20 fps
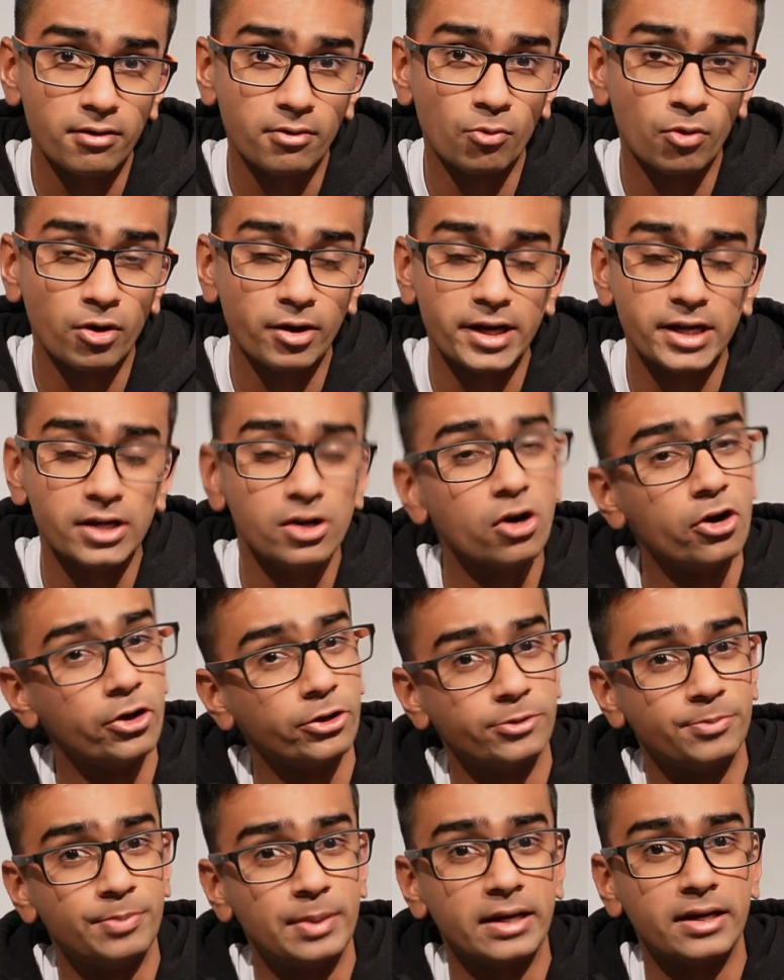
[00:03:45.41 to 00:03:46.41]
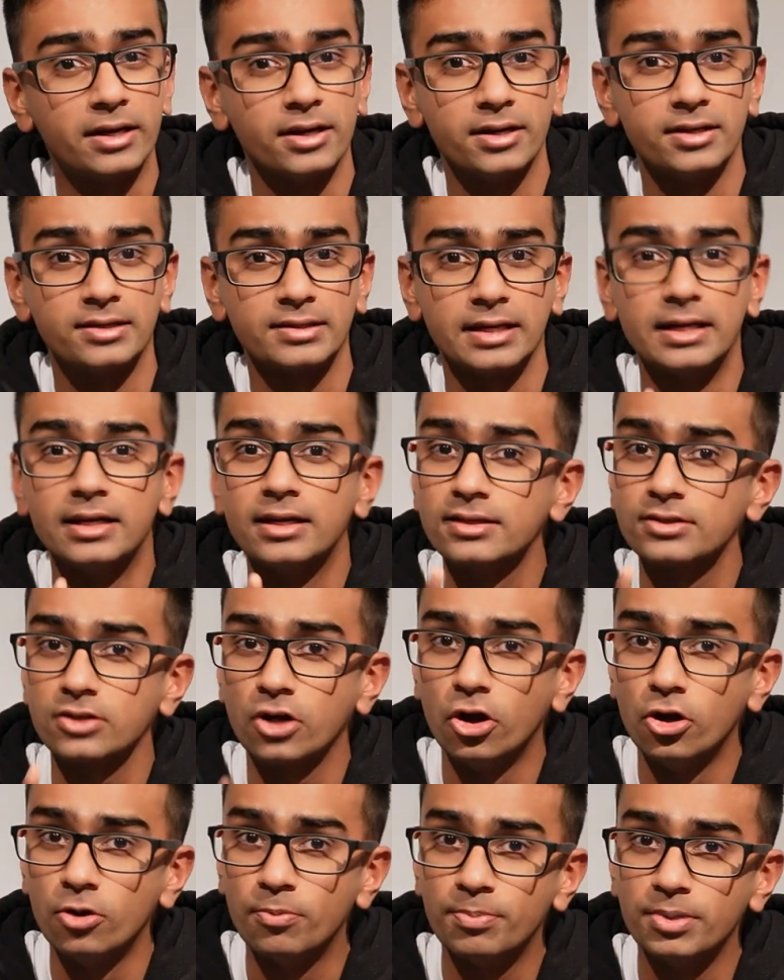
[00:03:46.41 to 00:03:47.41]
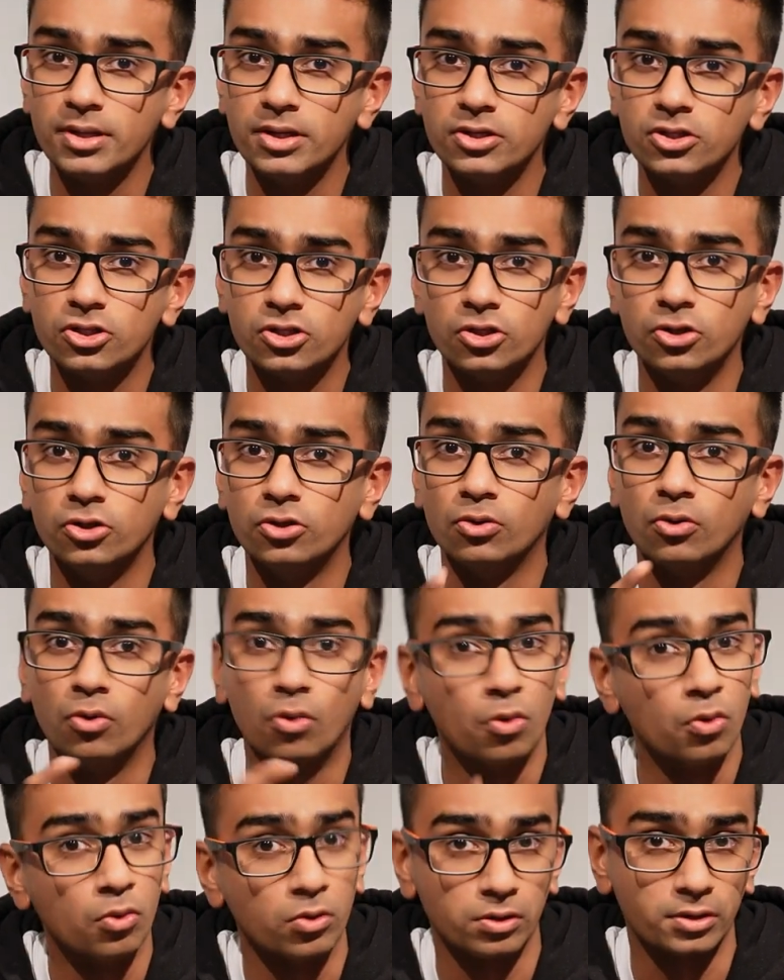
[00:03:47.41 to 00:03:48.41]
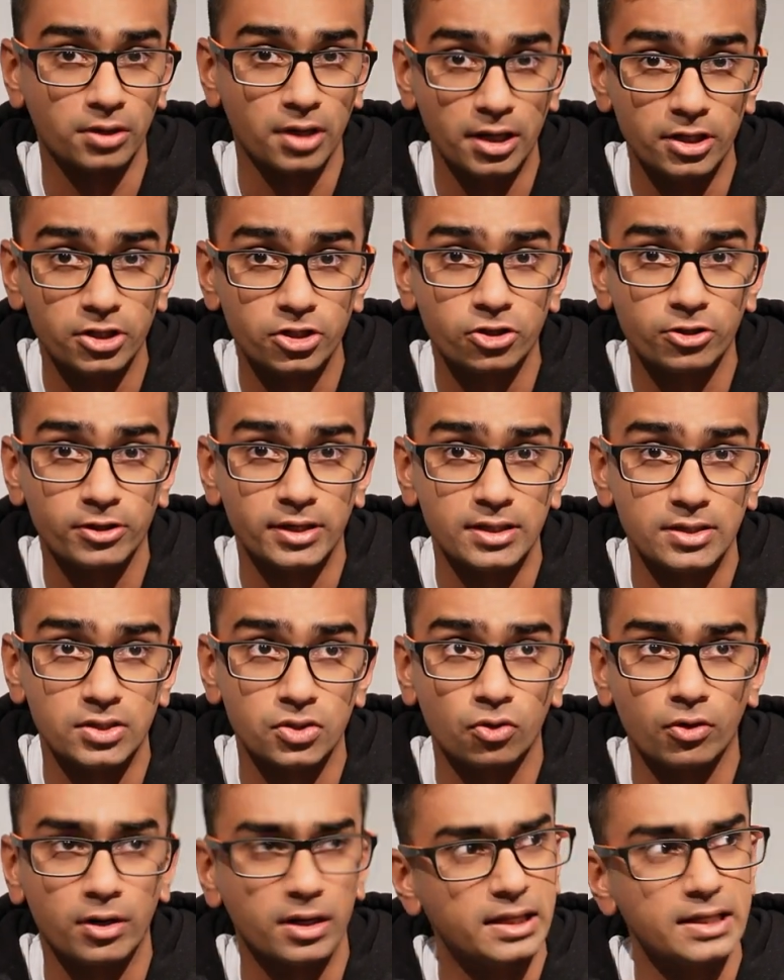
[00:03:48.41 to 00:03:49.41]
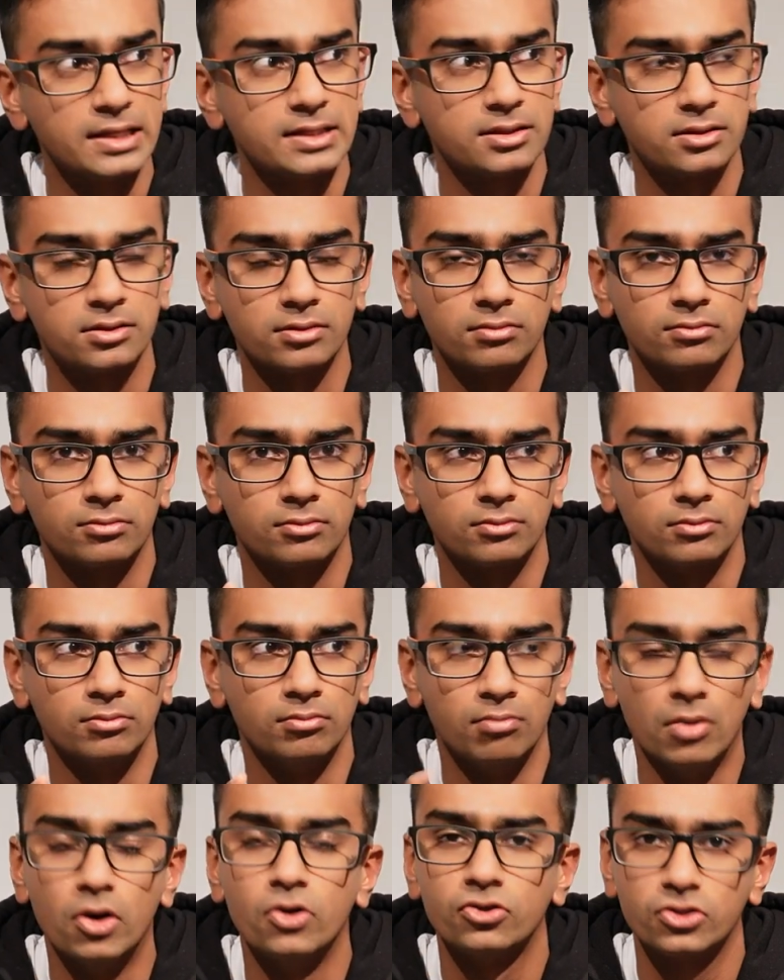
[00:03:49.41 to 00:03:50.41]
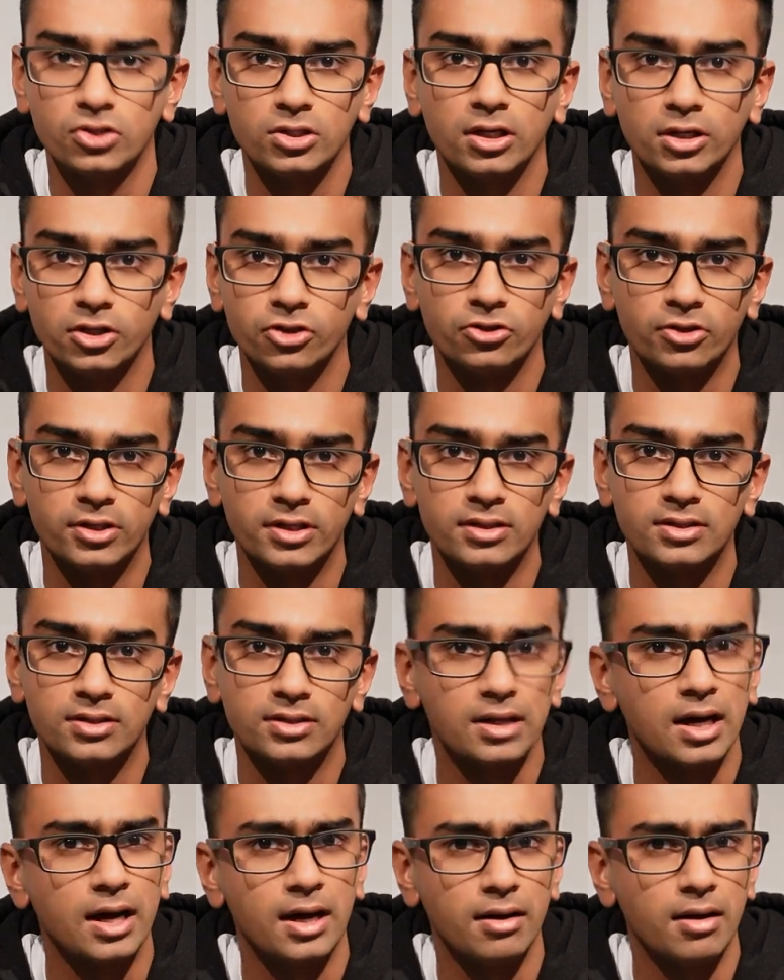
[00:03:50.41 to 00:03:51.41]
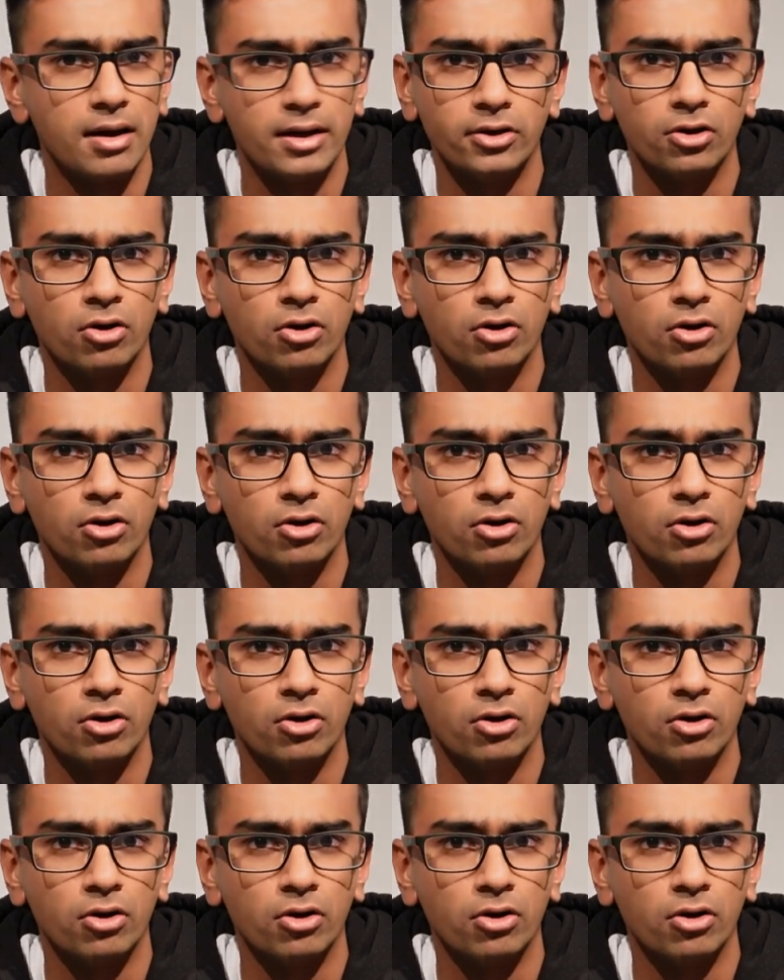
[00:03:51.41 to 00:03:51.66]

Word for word: worry not because it is open to all countries, or at least most countries that I